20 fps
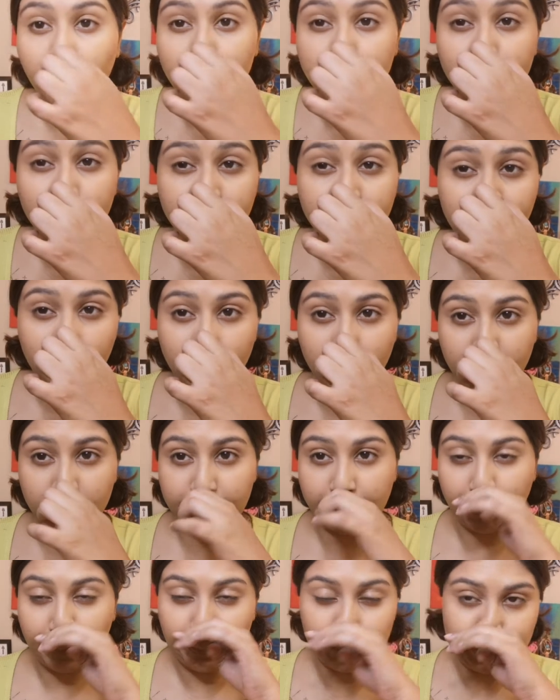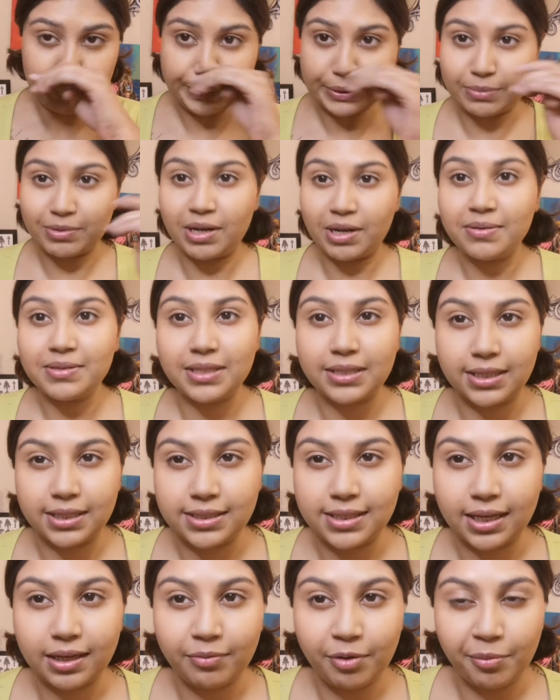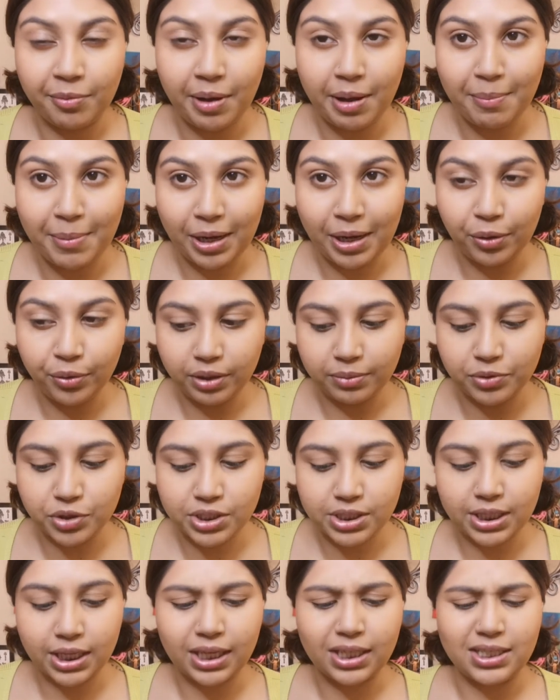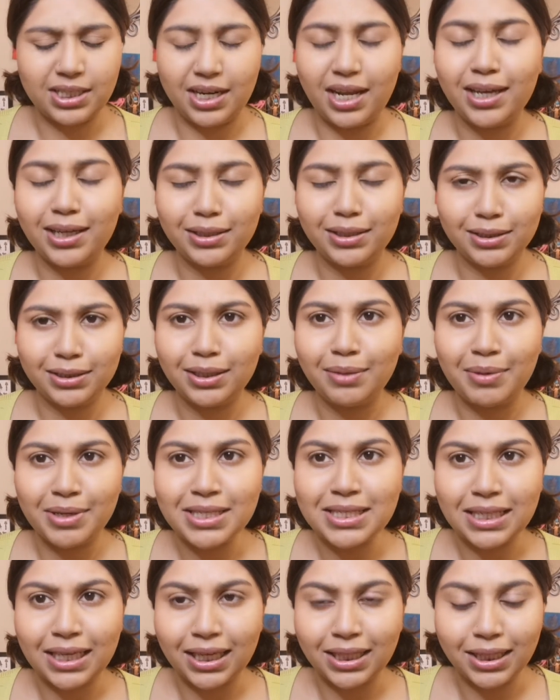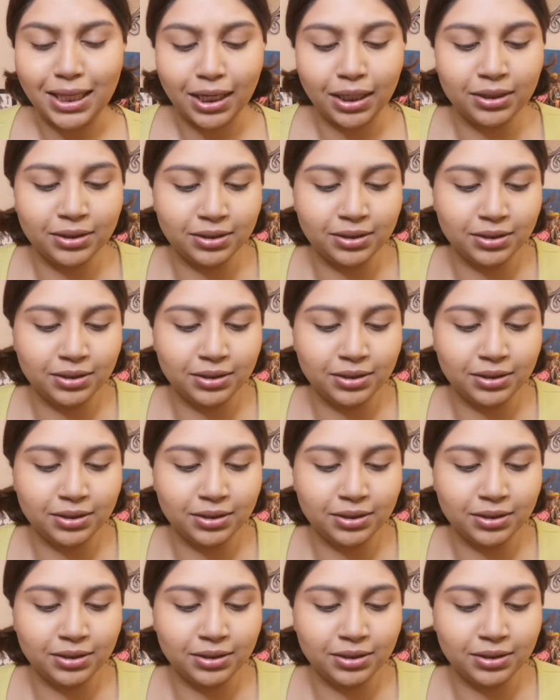Moving on. Sometimes the things that come out of my mouth, I'm just like, am I saying that?